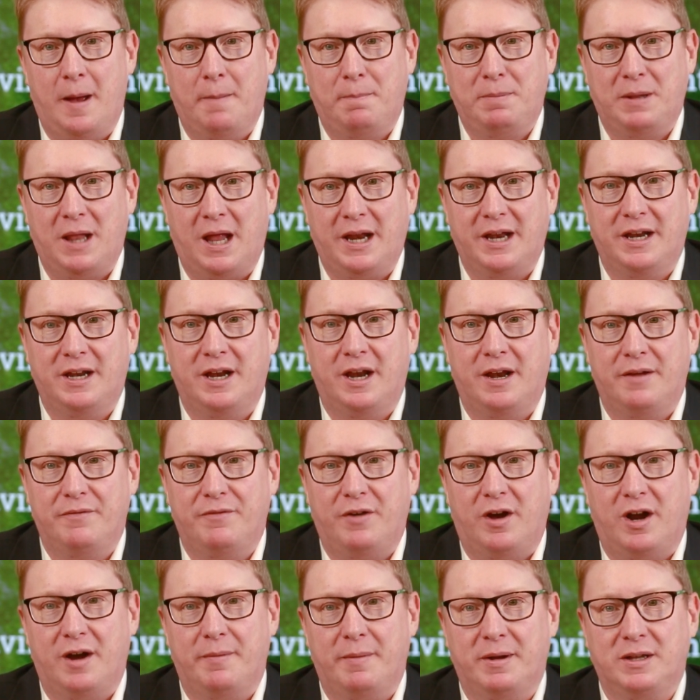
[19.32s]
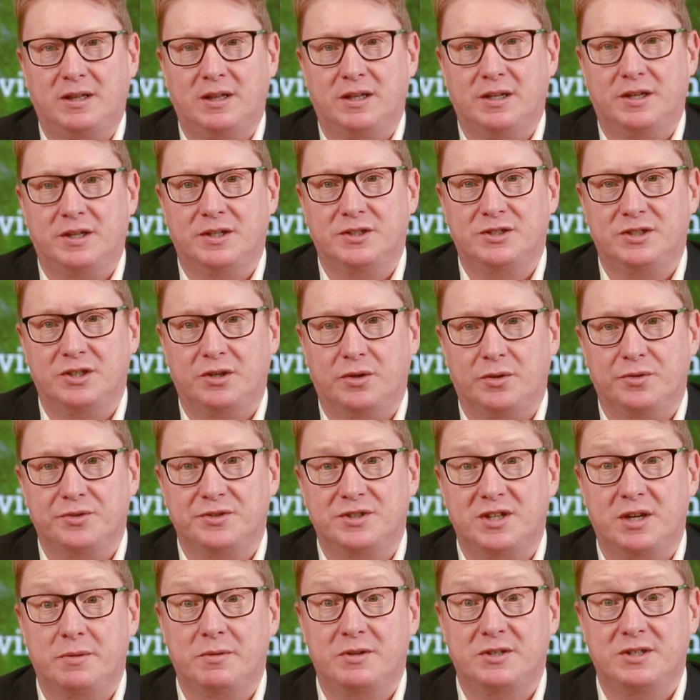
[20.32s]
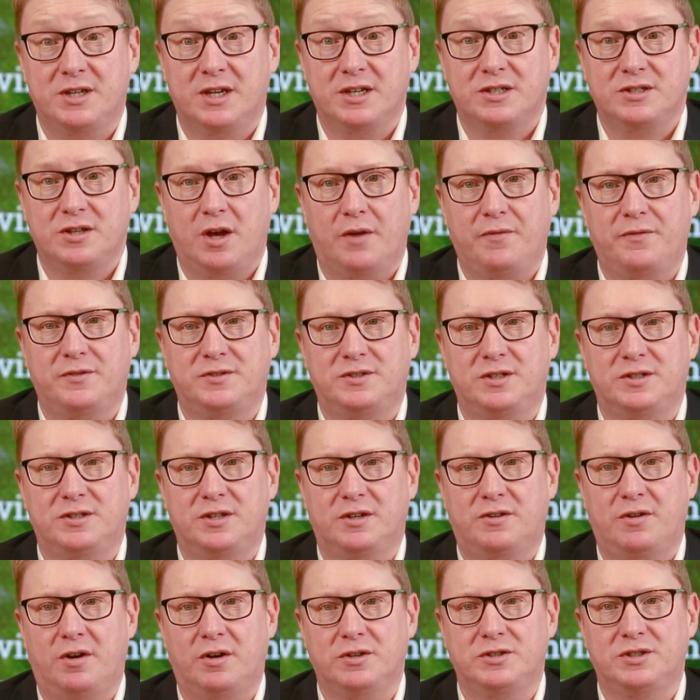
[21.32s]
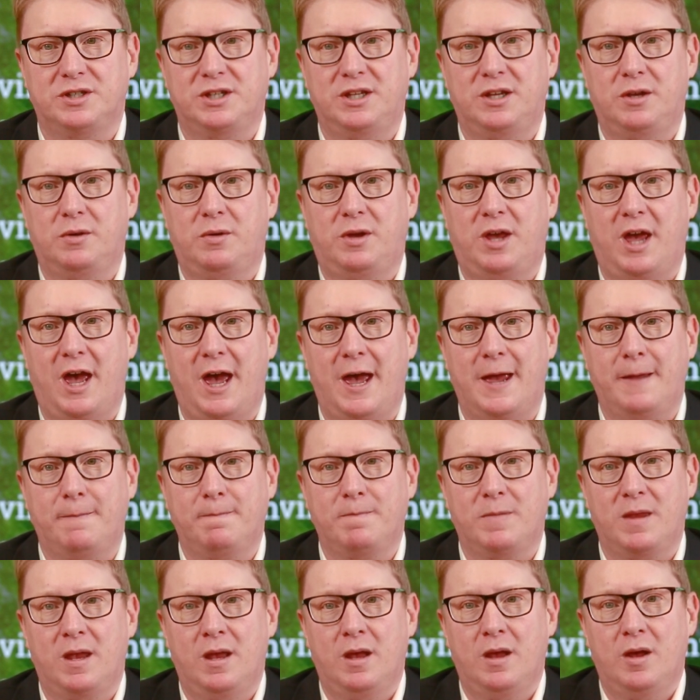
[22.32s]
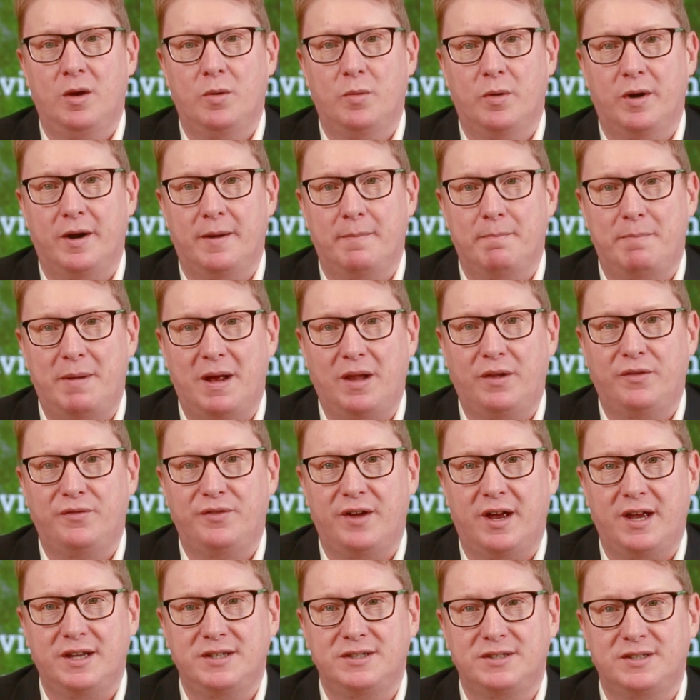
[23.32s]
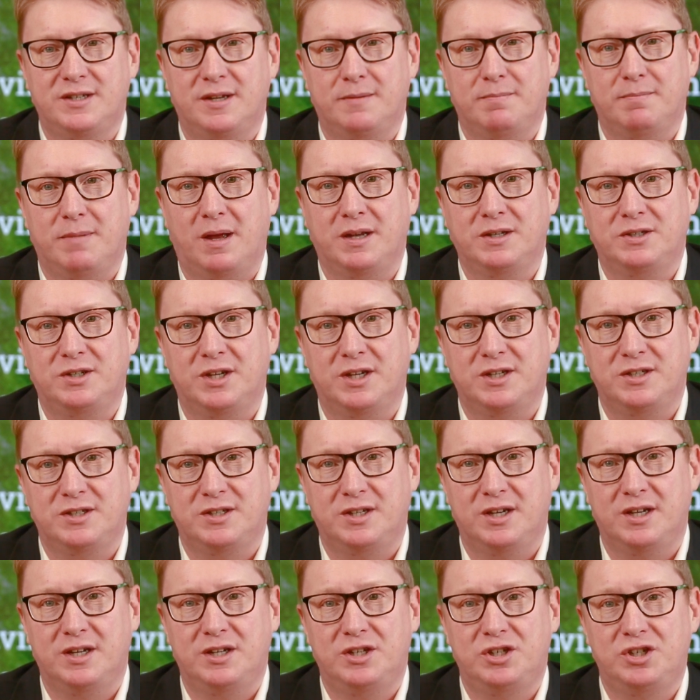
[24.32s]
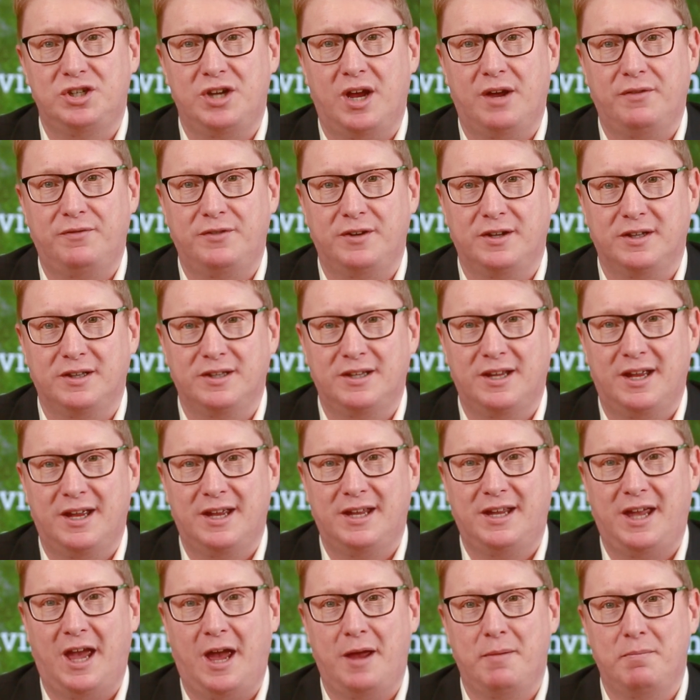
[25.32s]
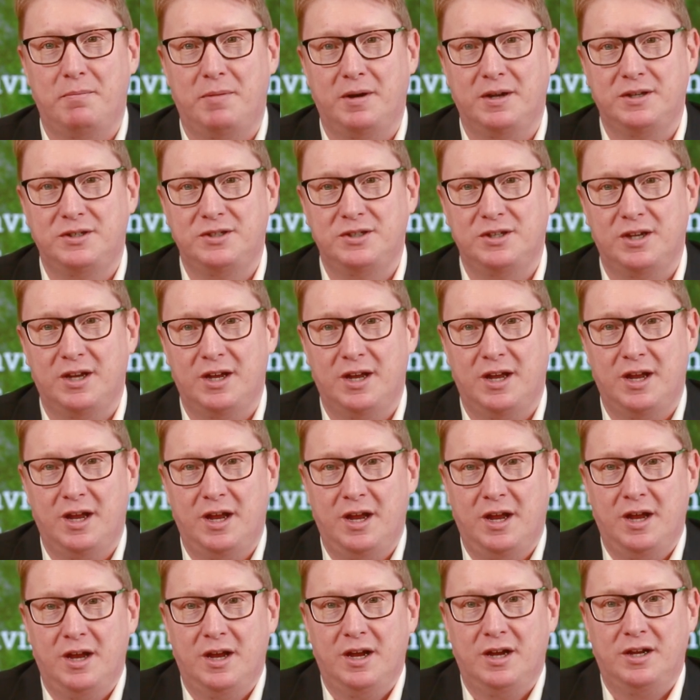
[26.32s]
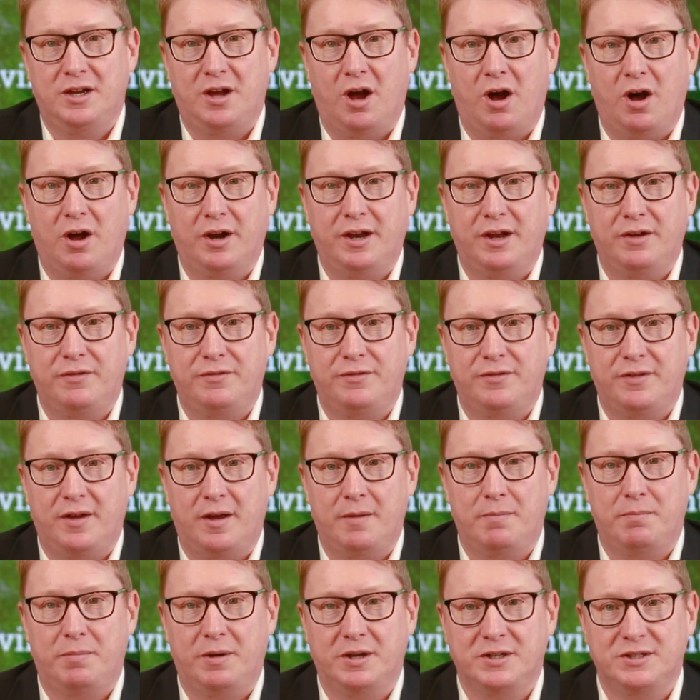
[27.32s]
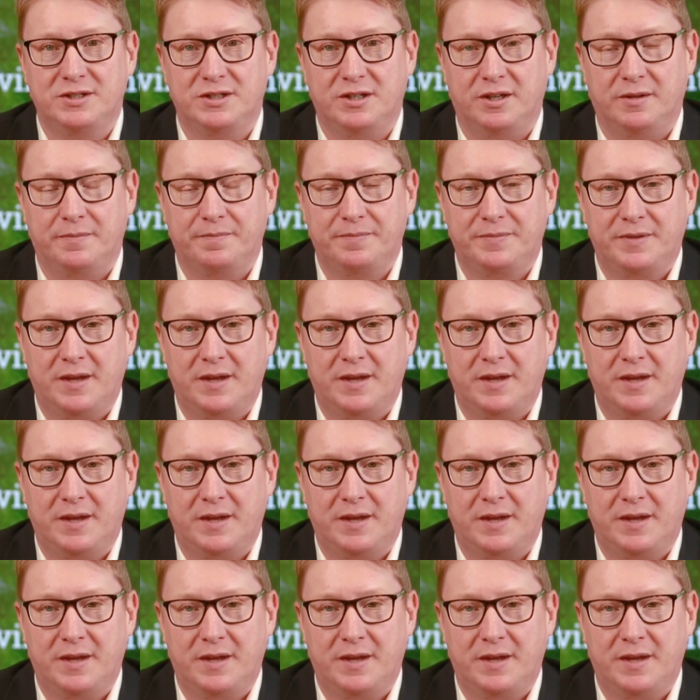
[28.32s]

planning and environmental consultancy with 6 offices across the UK. We're in Belfast, Manchester, Sheffield, Cambridge, Cardiff and Bristol.